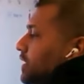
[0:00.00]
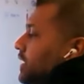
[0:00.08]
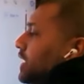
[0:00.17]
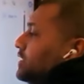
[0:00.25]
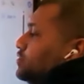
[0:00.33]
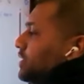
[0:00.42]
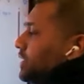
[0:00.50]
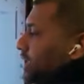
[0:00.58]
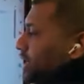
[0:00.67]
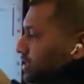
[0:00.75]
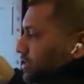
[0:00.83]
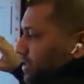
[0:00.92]
It's going to take
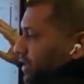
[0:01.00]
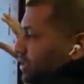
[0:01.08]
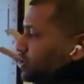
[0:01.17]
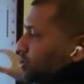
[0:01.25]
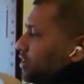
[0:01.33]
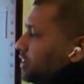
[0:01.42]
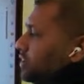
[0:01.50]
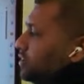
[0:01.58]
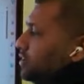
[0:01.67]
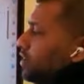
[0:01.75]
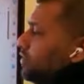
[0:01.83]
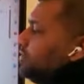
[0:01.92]
a screenshot
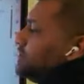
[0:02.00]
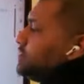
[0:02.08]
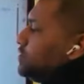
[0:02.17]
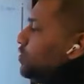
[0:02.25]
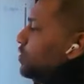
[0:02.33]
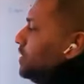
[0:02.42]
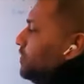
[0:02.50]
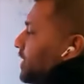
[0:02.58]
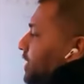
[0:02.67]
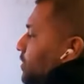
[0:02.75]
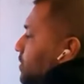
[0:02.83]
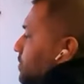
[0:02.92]
of this whole
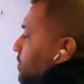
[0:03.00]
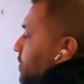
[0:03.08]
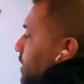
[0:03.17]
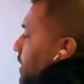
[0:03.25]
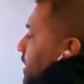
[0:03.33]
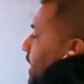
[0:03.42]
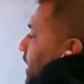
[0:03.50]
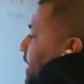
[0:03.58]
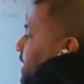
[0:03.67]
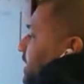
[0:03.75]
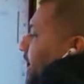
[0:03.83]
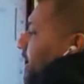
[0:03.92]
video, and
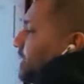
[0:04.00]
then I can